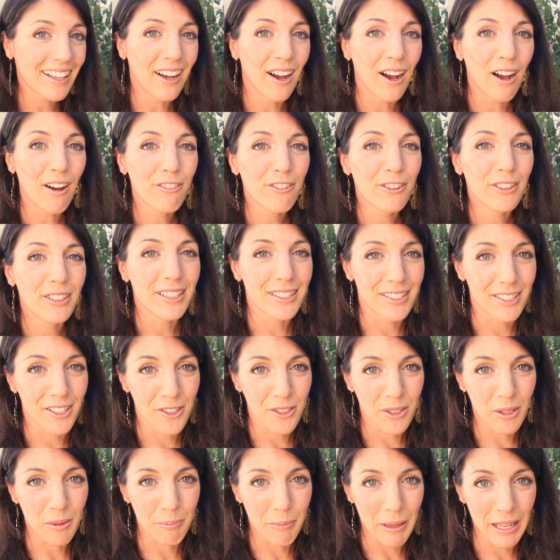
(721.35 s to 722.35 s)
they offer an
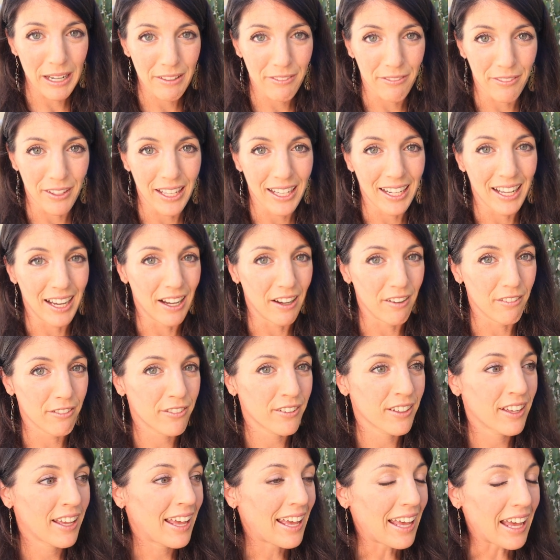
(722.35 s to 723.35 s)
additional benefit of
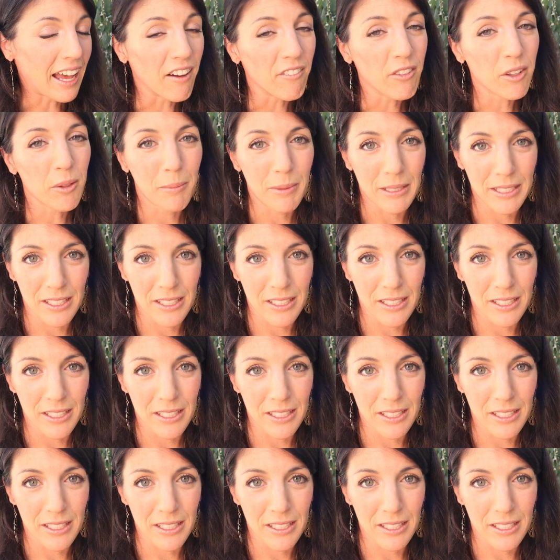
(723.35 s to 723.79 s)
having